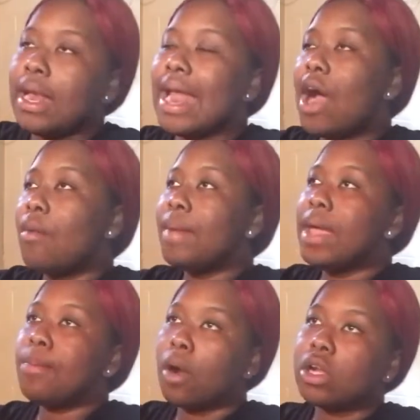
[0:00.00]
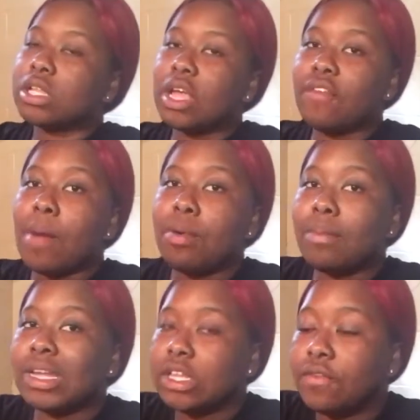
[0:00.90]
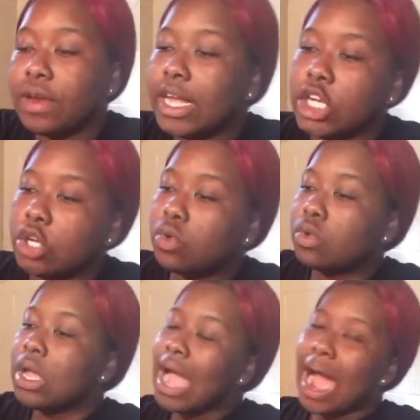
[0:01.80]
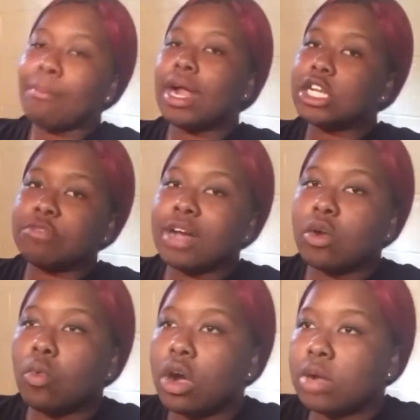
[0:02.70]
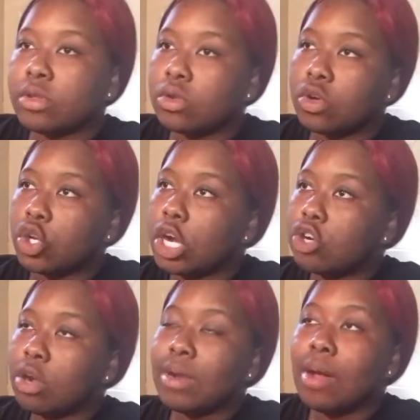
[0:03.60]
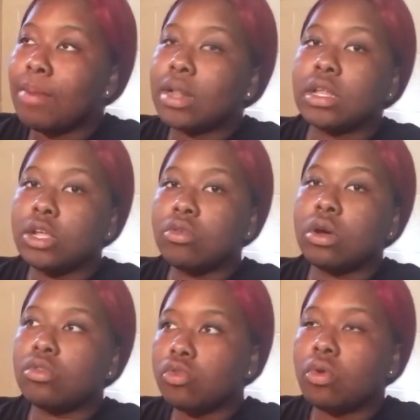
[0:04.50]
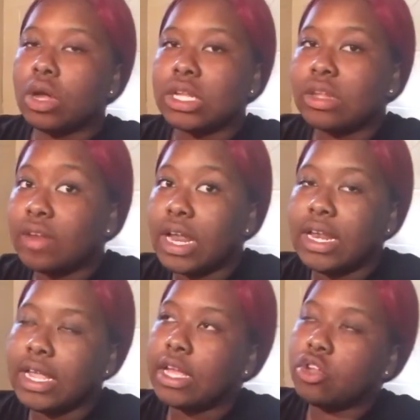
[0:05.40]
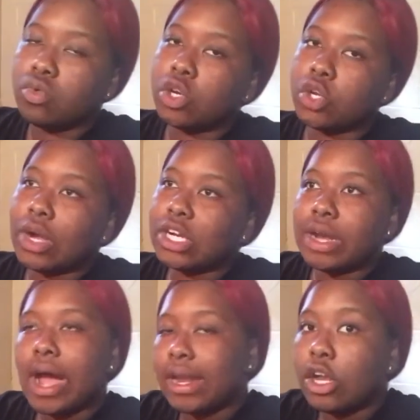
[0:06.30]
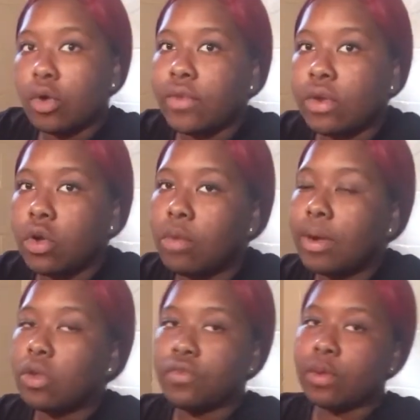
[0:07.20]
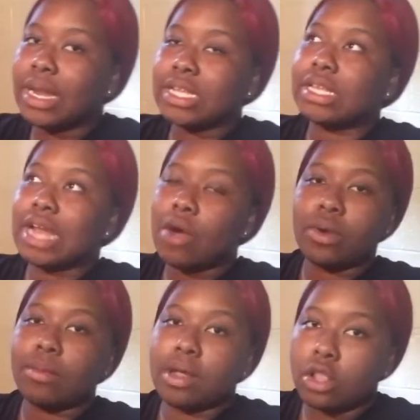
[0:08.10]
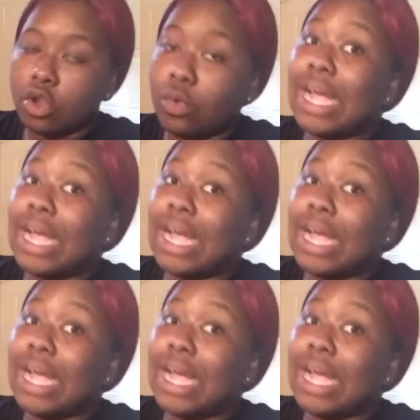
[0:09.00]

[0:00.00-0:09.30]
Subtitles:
Now, me personally, if I put myself in their shoes, I'm not just about to walk up to no stranger. I'm not about to, you know, do all the stuff they did to a stranger that I don't even know about. You feel me? That's not what I'm about to do.